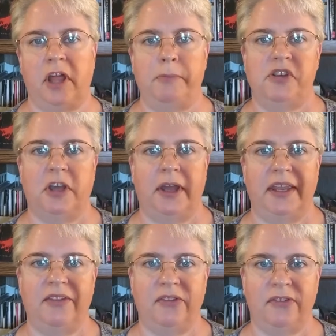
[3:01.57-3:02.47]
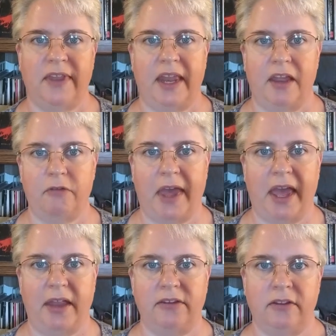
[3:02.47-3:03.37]
upshot is that I've
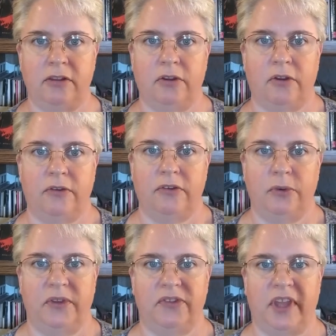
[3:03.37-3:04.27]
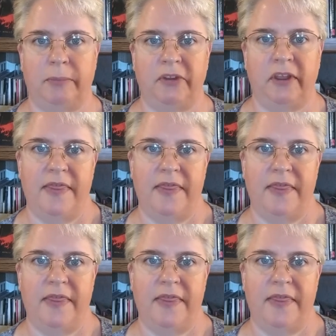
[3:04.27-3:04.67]
had to learn to accept